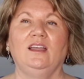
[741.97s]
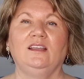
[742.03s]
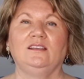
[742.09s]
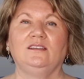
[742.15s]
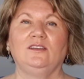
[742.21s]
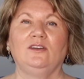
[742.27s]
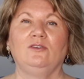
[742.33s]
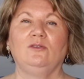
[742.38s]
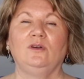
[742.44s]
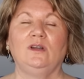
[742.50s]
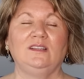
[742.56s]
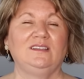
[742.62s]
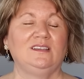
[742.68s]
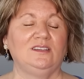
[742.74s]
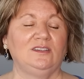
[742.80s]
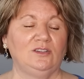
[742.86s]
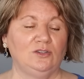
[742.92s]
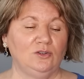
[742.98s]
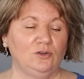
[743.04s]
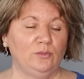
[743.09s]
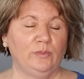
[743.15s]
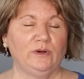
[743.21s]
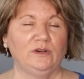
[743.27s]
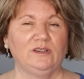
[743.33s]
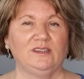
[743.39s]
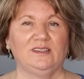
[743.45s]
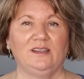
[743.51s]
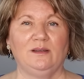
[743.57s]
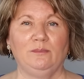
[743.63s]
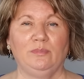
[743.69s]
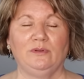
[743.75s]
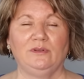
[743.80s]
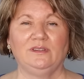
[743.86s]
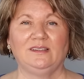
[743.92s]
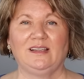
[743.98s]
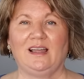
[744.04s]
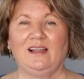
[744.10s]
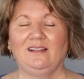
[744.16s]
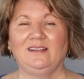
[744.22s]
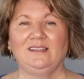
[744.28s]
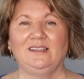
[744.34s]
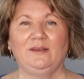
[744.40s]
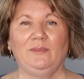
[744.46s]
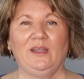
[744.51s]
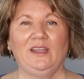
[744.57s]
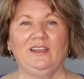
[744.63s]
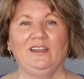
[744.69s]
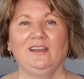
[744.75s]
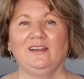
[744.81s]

So it's a super simple salad to make.